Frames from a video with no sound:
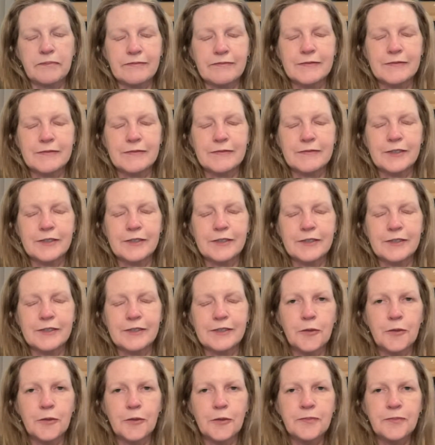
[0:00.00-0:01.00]
So
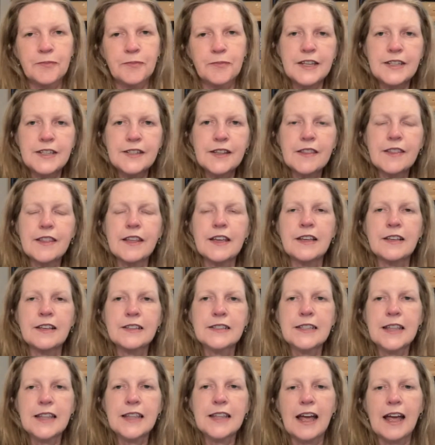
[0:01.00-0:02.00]
these are
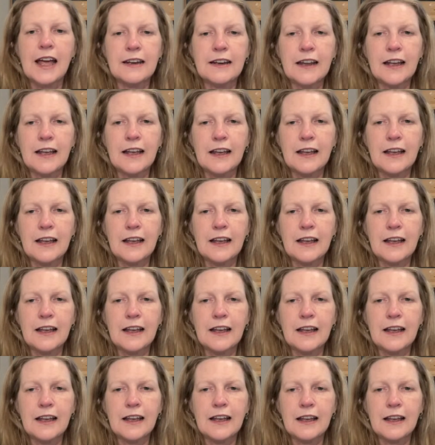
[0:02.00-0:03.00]
things that Liz
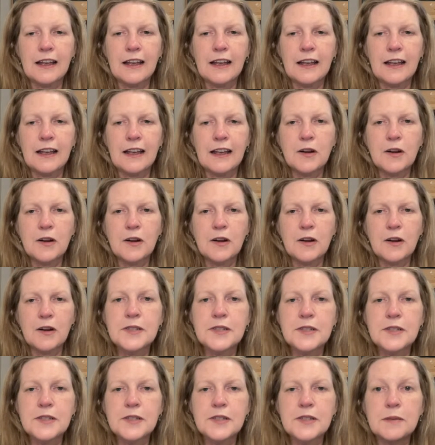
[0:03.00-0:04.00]
Wiseman calls
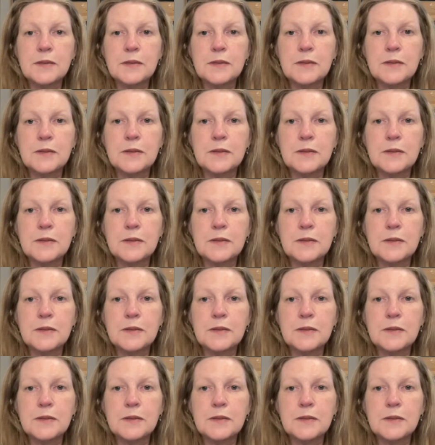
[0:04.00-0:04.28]
diminishing